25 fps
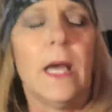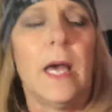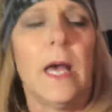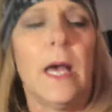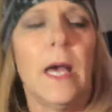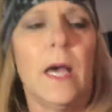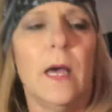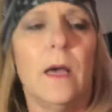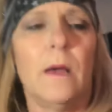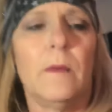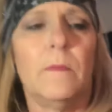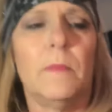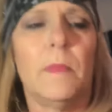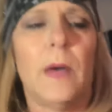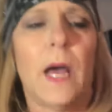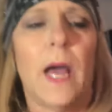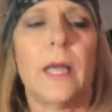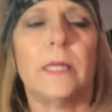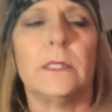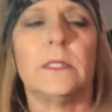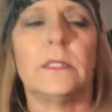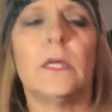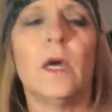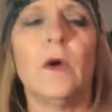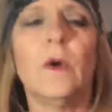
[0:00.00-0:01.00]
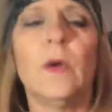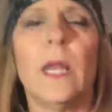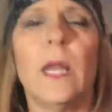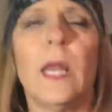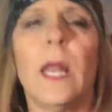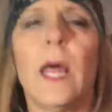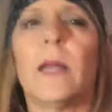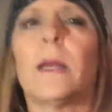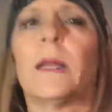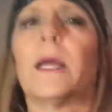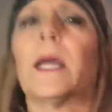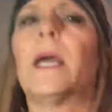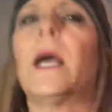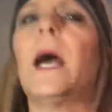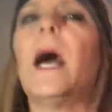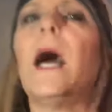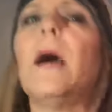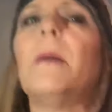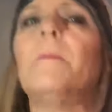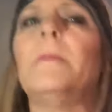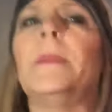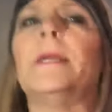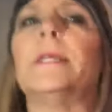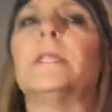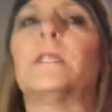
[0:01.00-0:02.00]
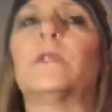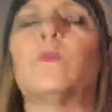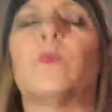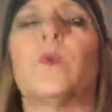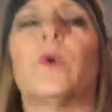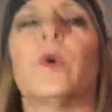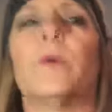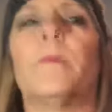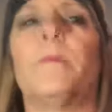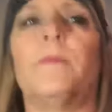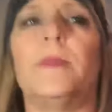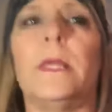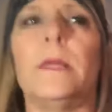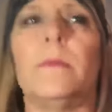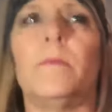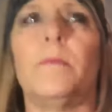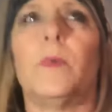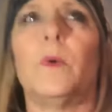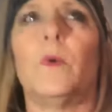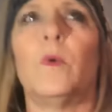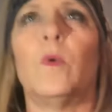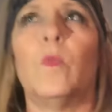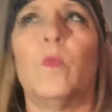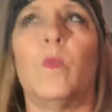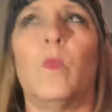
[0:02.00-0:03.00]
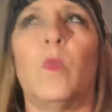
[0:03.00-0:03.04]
I saw a lot of comments where people